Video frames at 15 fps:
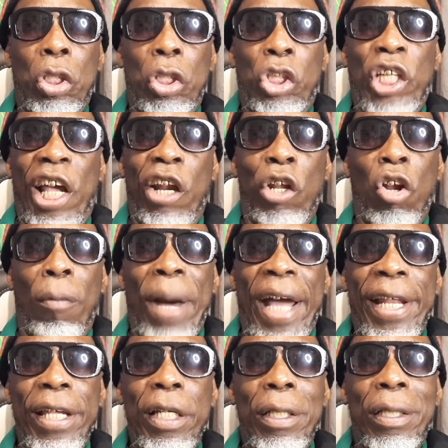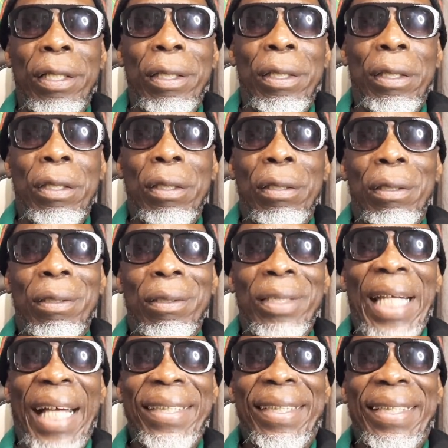she ain't nobody.
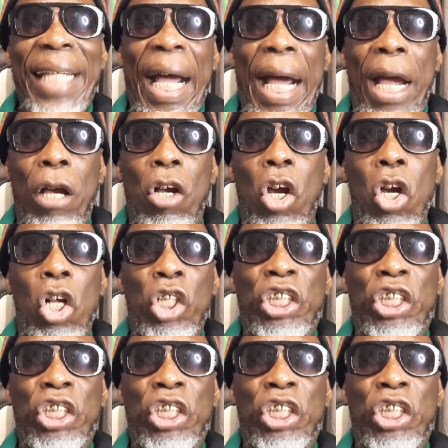She a star girl.